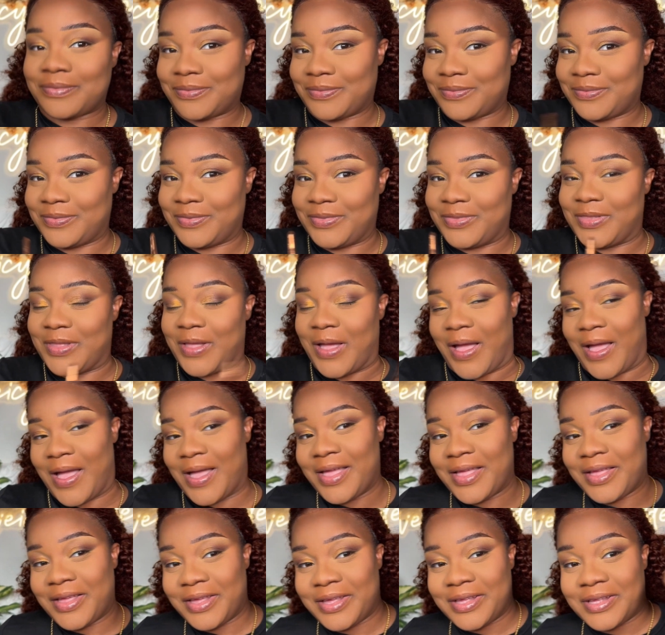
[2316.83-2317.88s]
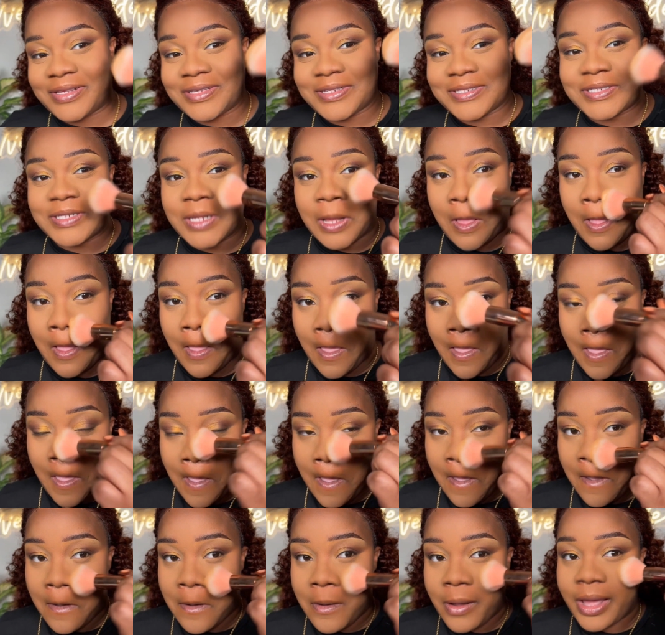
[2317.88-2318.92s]
Nice.
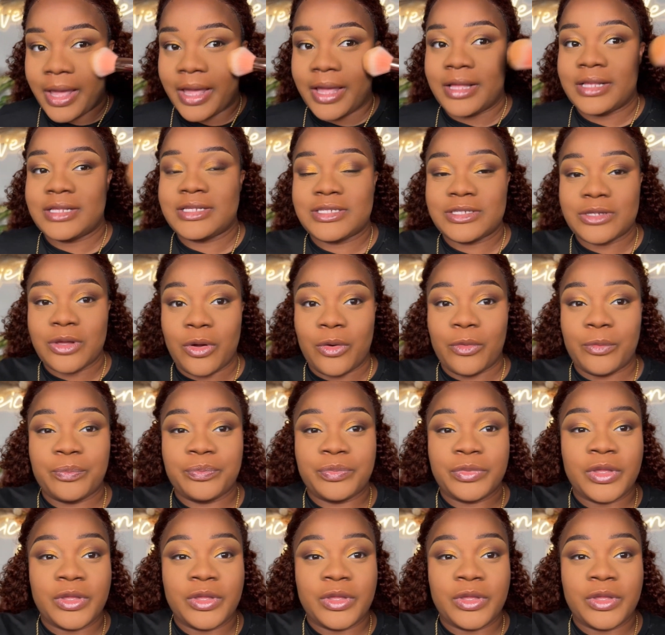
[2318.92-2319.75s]
Okay, so